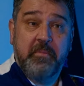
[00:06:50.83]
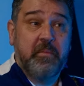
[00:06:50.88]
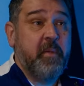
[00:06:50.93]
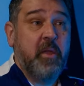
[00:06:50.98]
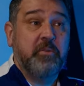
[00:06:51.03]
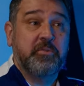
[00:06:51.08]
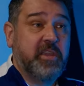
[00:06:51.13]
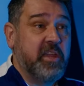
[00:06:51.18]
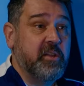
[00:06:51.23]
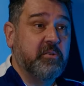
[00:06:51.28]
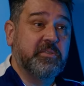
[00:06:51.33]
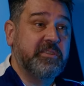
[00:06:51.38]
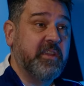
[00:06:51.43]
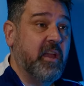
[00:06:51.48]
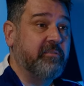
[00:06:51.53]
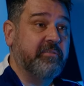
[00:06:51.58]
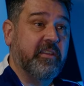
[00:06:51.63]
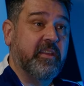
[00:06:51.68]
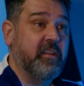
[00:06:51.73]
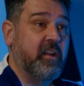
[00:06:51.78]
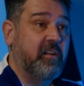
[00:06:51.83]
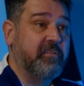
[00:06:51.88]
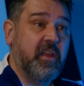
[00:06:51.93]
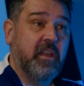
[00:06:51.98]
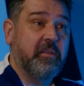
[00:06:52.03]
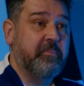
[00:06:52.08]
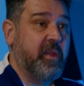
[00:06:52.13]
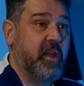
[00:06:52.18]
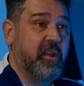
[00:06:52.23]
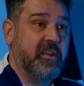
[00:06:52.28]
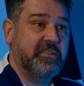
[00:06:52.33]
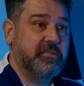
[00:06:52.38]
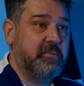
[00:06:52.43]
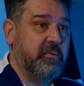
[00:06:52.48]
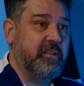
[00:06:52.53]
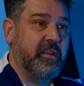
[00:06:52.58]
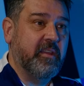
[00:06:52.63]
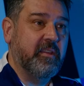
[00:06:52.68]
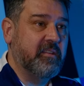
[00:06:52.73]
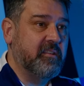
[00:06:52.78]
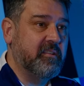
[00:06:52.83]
the most guilty of it. I've got to be honest with you.